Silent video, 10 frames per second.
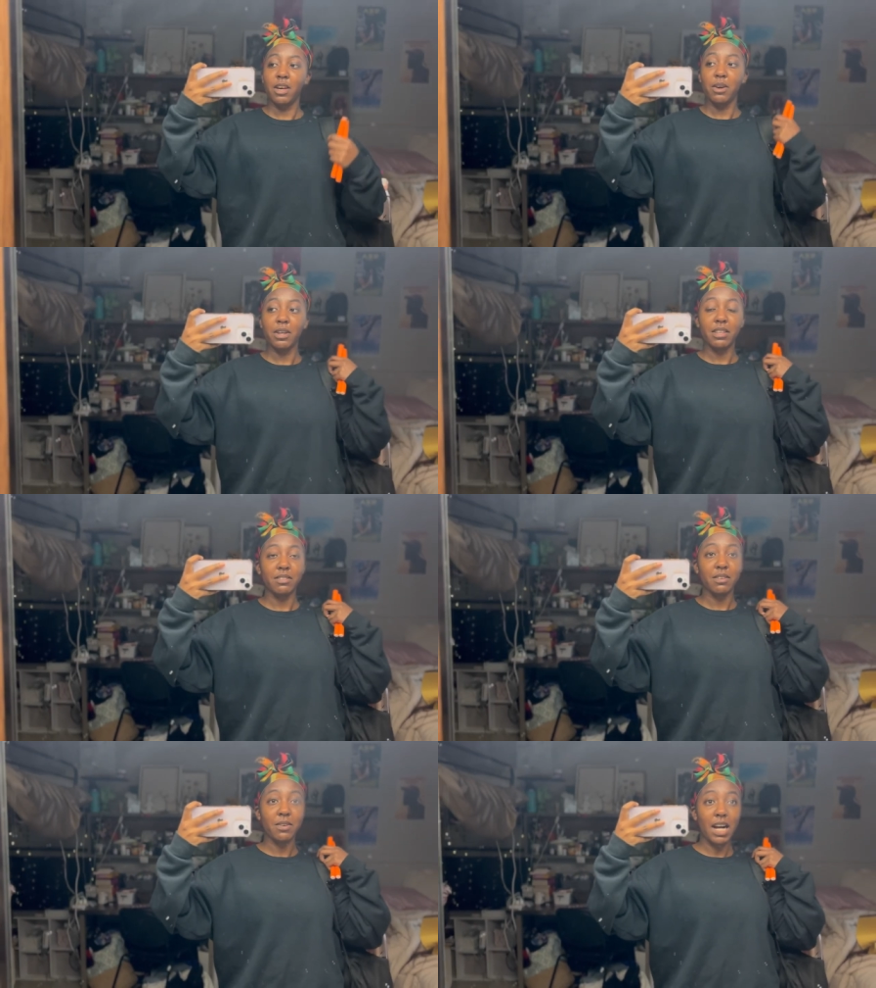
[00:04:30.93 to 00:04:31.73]
Okay,
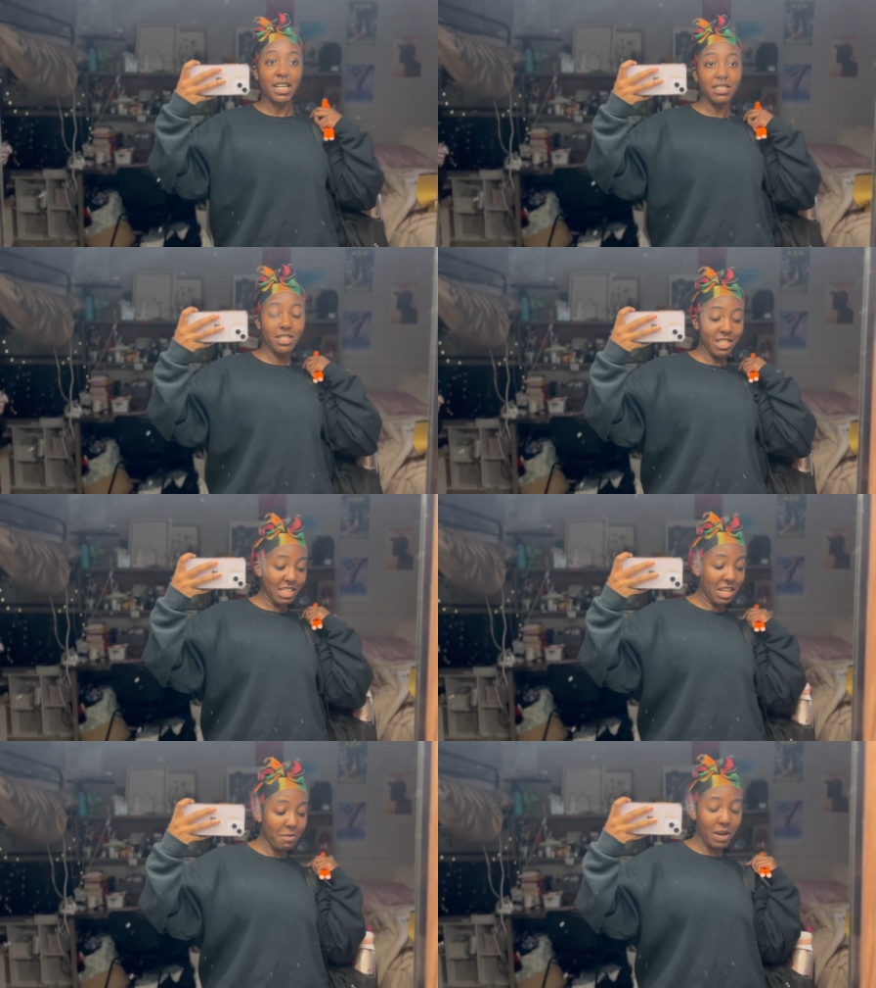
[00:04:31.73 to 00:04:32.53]
so I
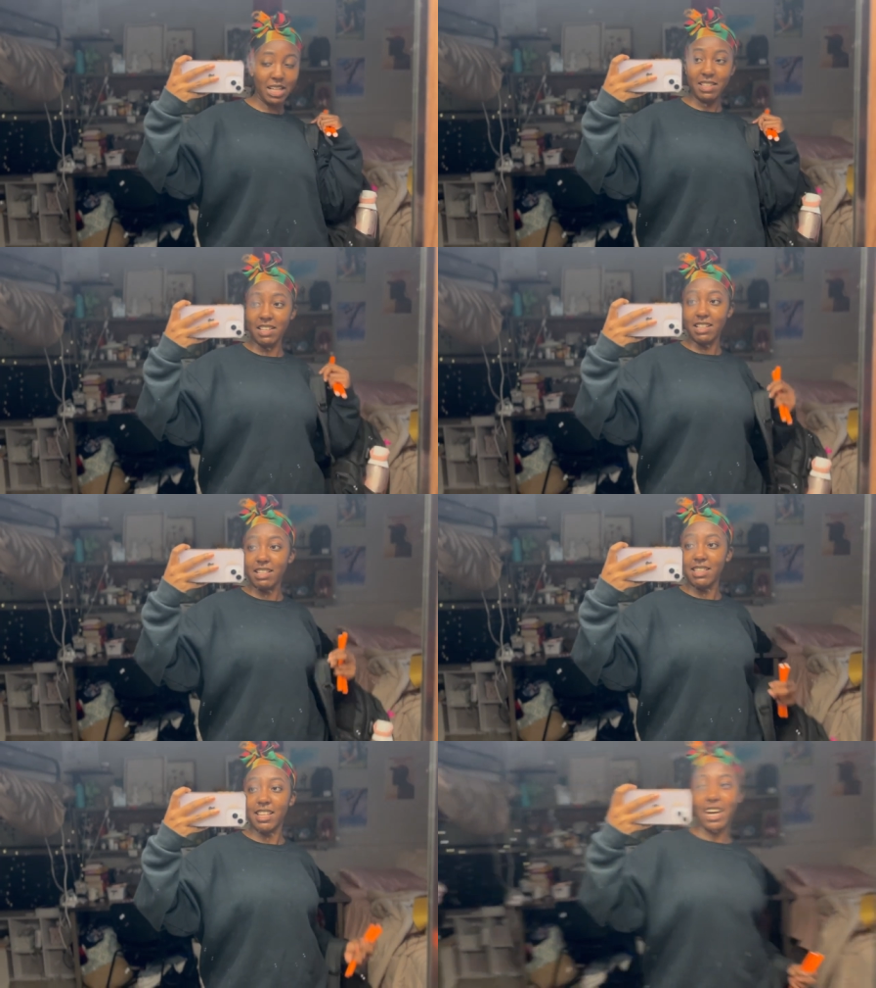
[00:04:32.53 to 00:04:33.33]
just got back to
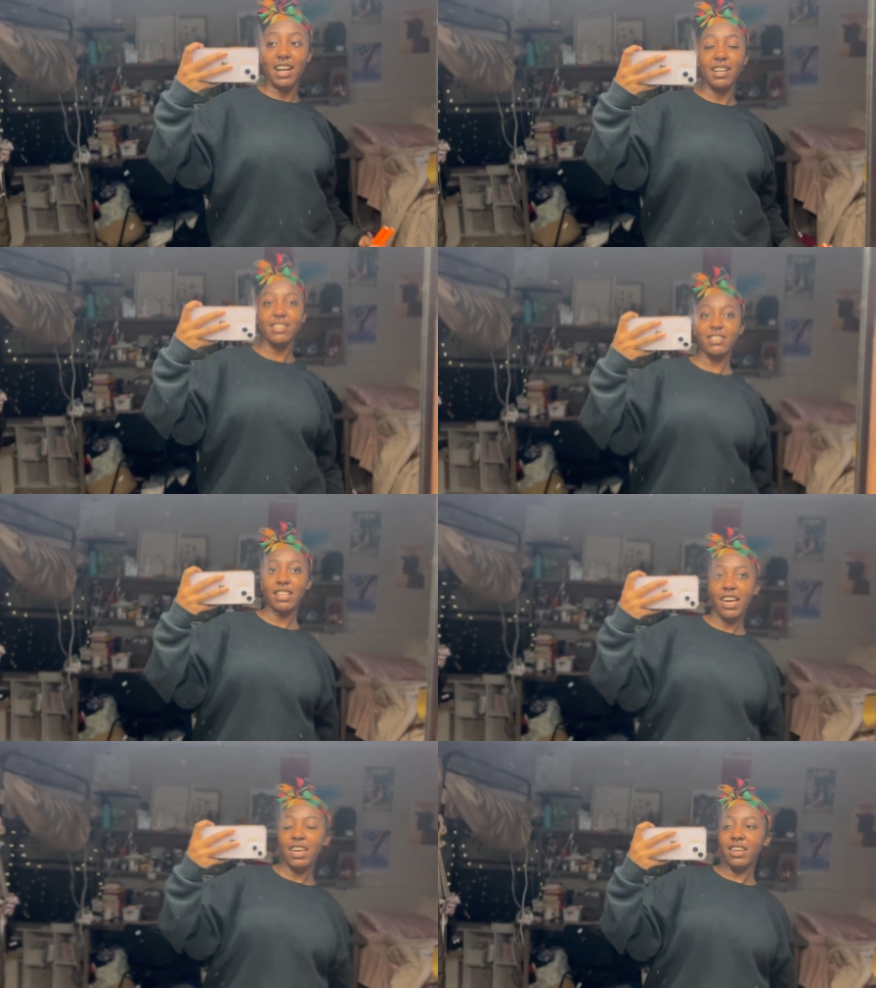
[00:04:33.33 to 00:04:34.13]
class
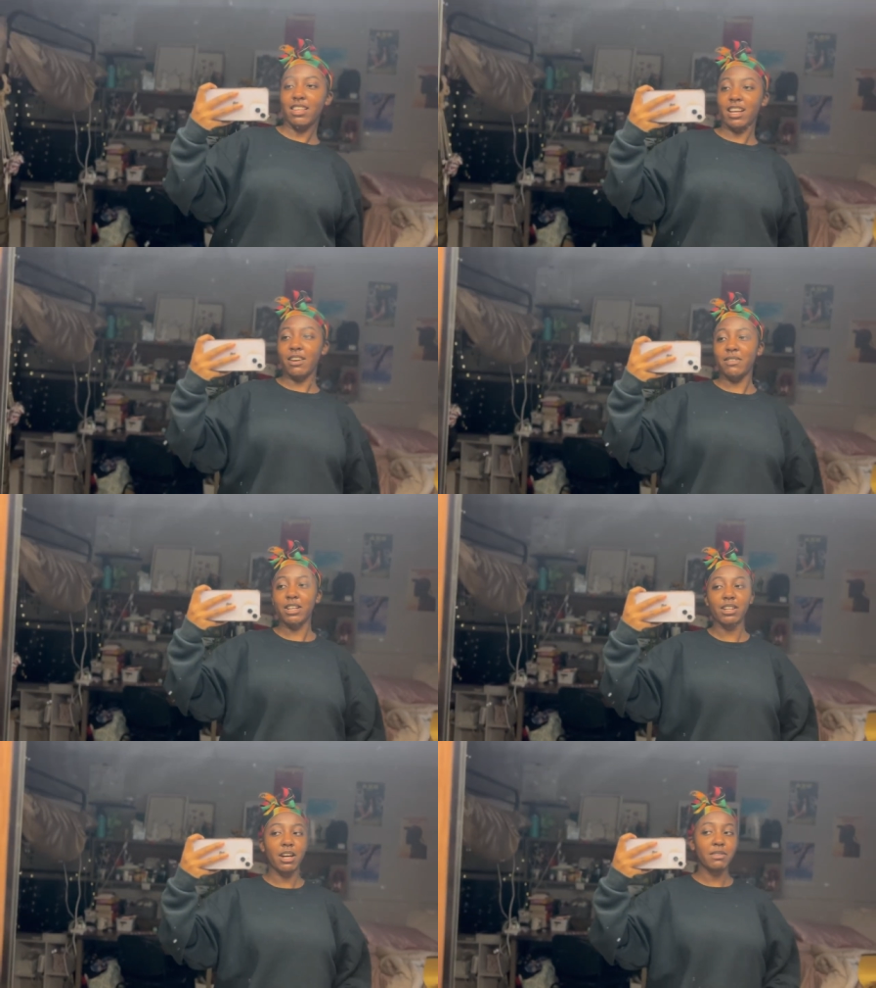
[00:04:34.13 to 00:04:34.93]
and I
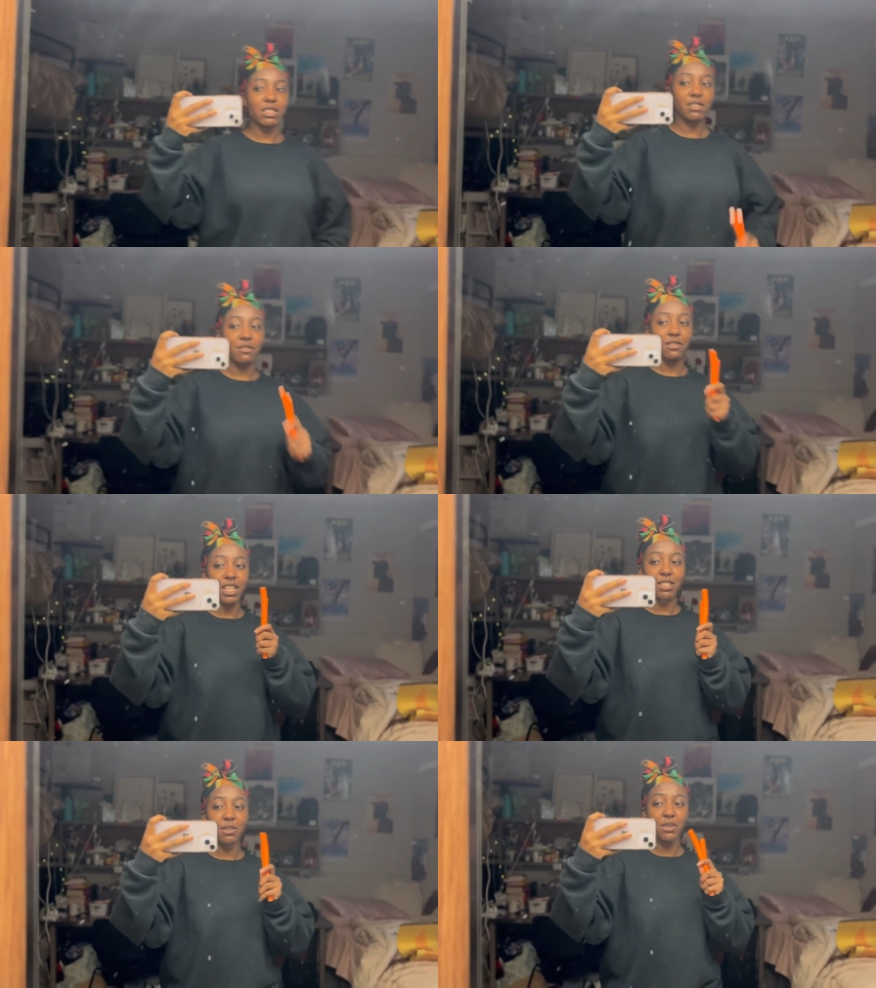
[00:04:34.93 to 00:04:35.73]
figured I was gonna
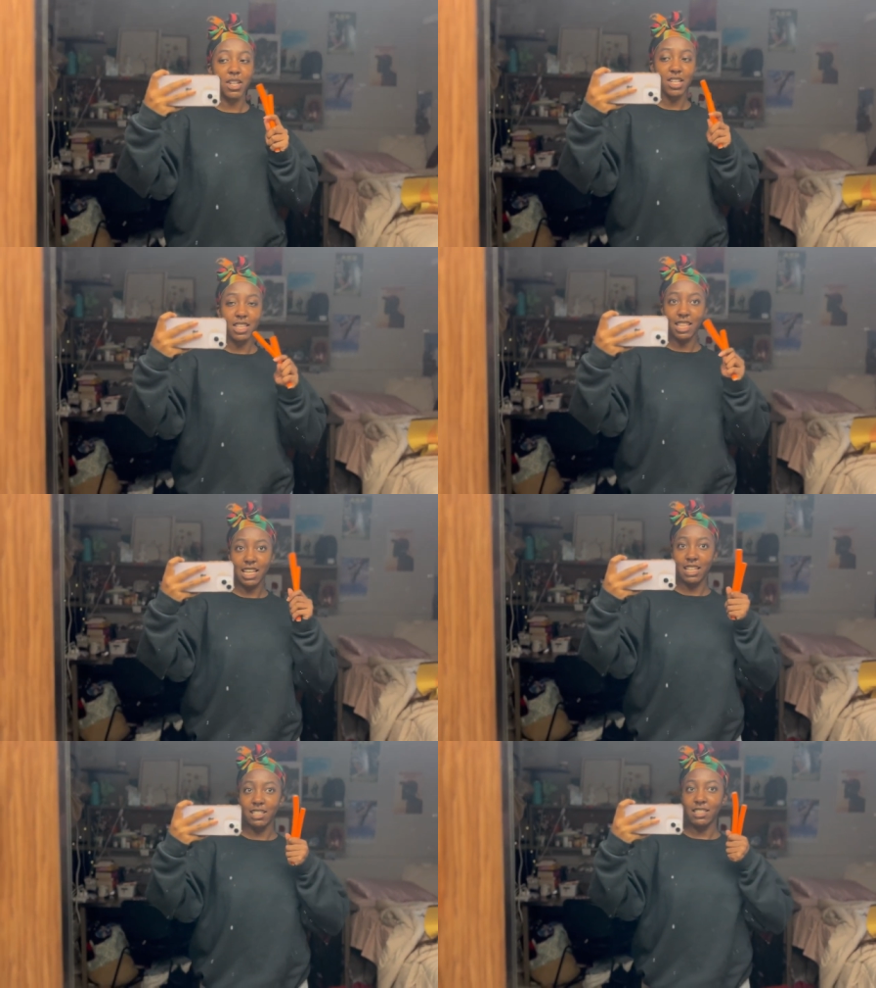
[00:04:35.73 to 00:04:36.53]
flexi rod the
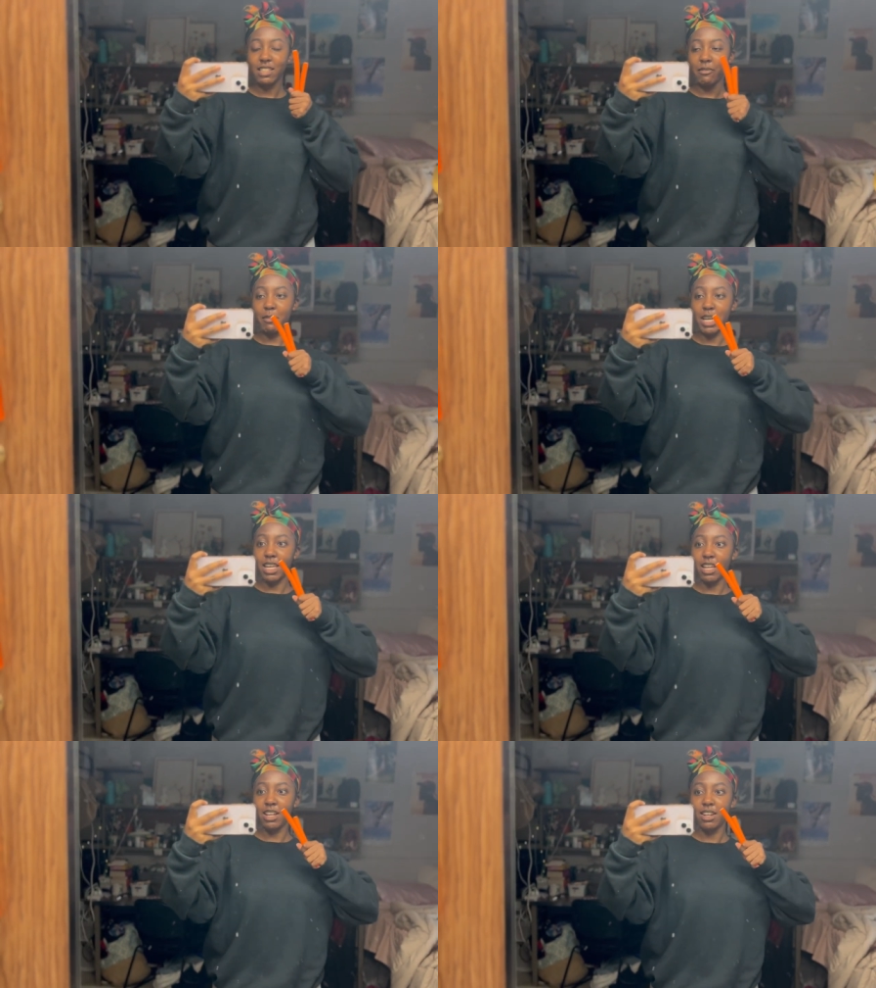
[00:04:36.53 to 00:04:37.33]
ends of my
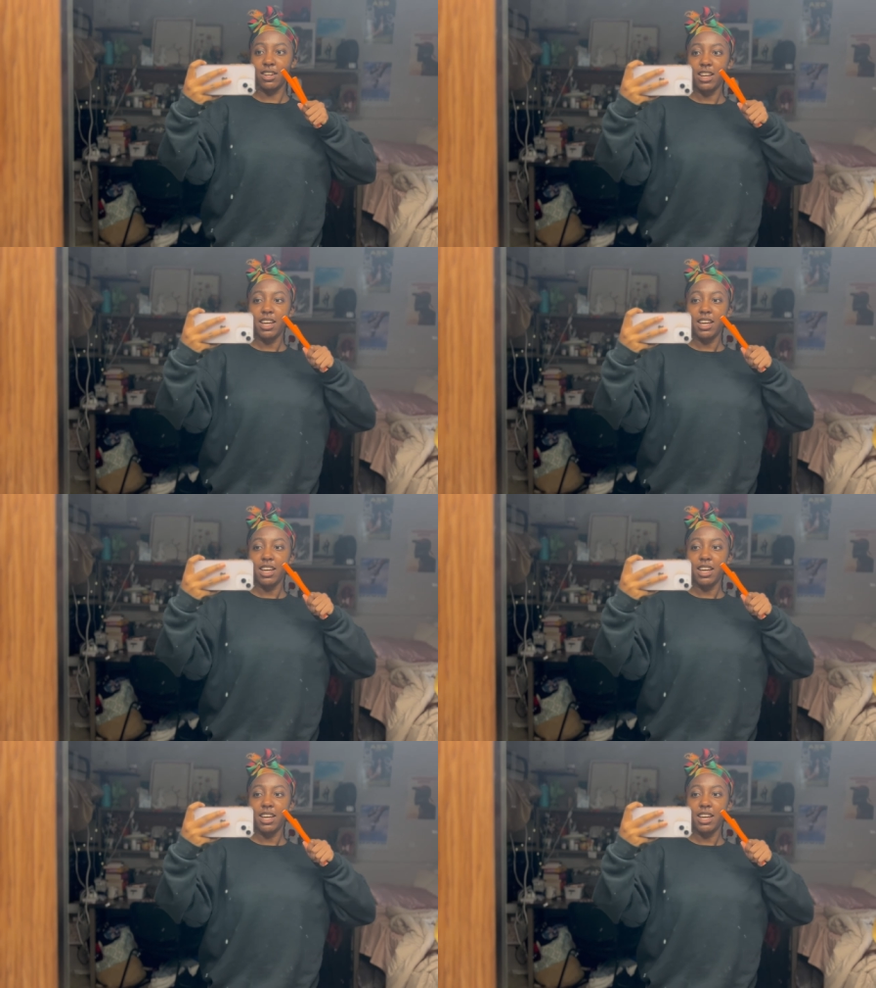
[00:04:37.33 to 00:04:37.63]
hair